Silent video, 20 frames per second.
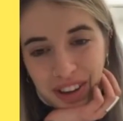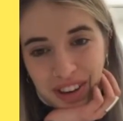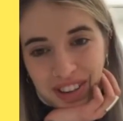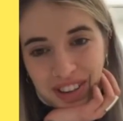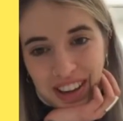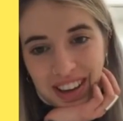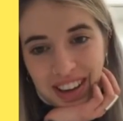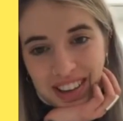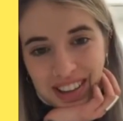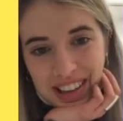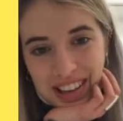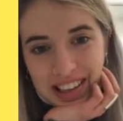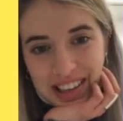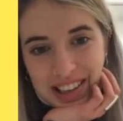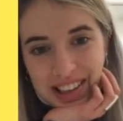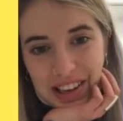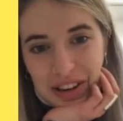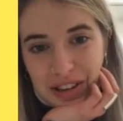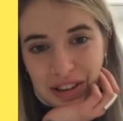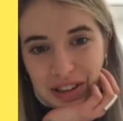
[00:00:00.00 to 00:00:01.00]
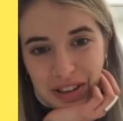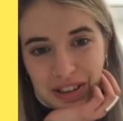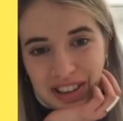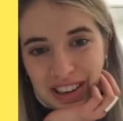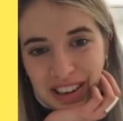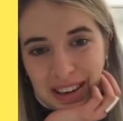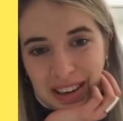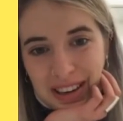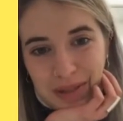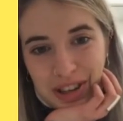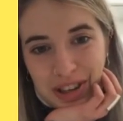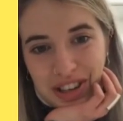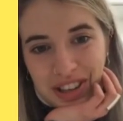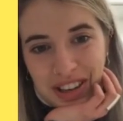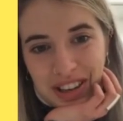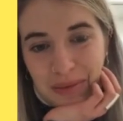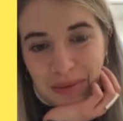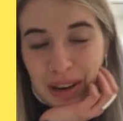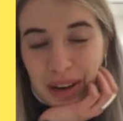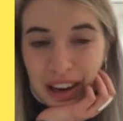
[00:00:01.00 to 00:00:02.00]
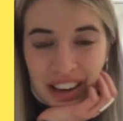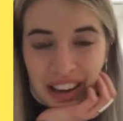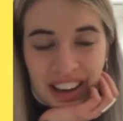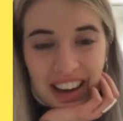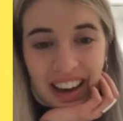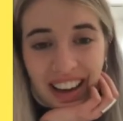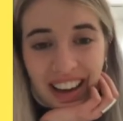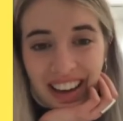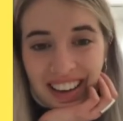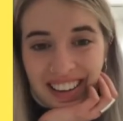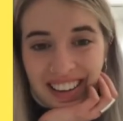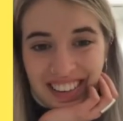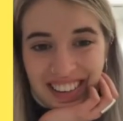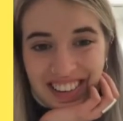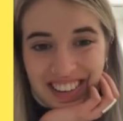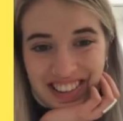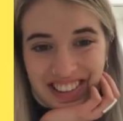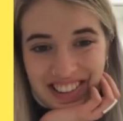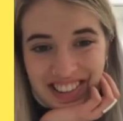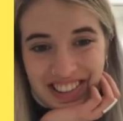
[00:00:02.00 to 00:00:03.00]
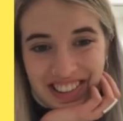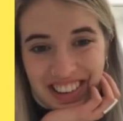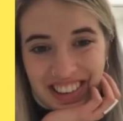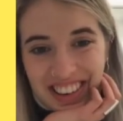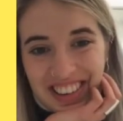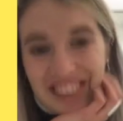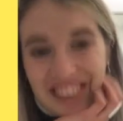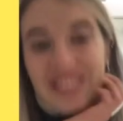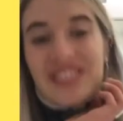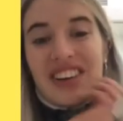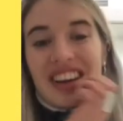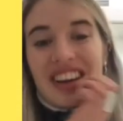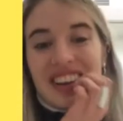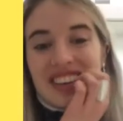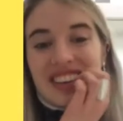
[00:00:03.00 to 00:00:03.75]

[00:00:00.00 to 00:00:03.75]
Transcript: whether they'll, they'll see your digital image and they'll be like, yeah or no, kind of.